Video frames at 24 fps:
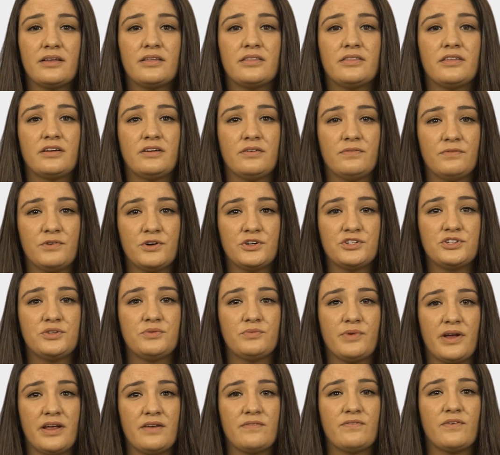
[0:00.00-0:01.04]
the conversion
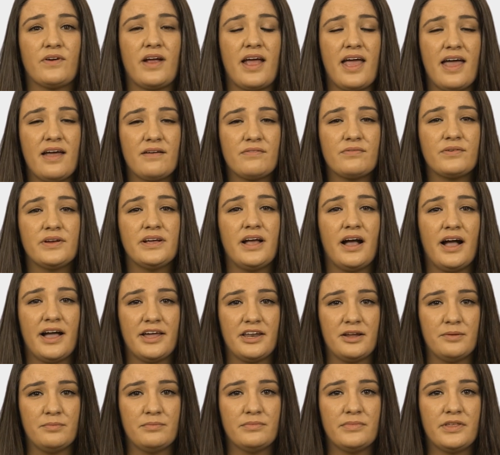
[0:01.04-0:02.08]
rate for every
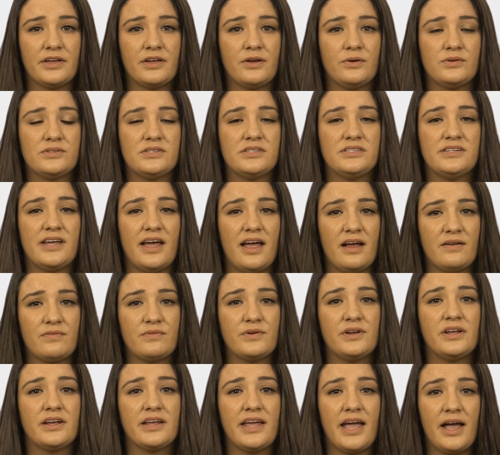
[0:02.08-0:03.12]
item that goes into
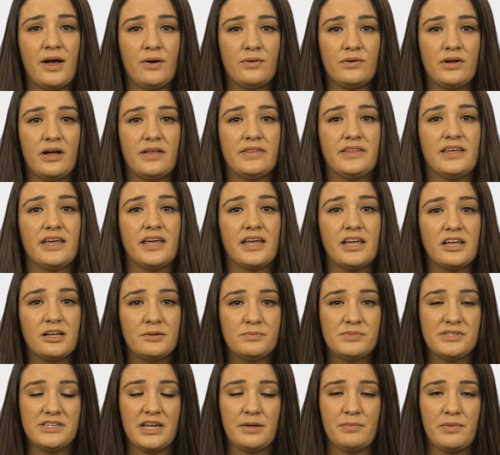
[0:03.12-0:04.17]
every account on the
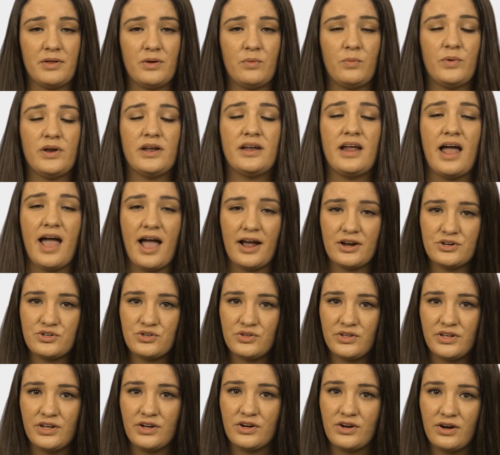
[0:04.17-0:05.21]
income statement when it
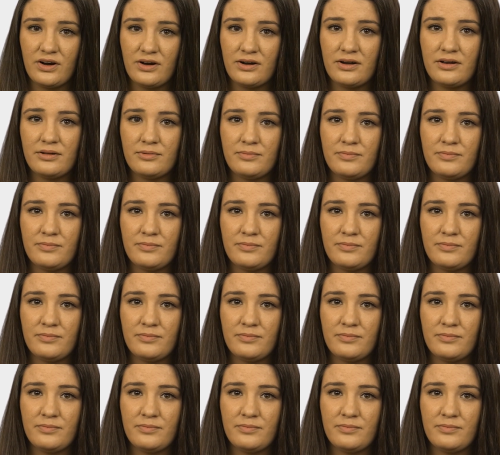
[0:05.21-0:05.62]
actually occurred.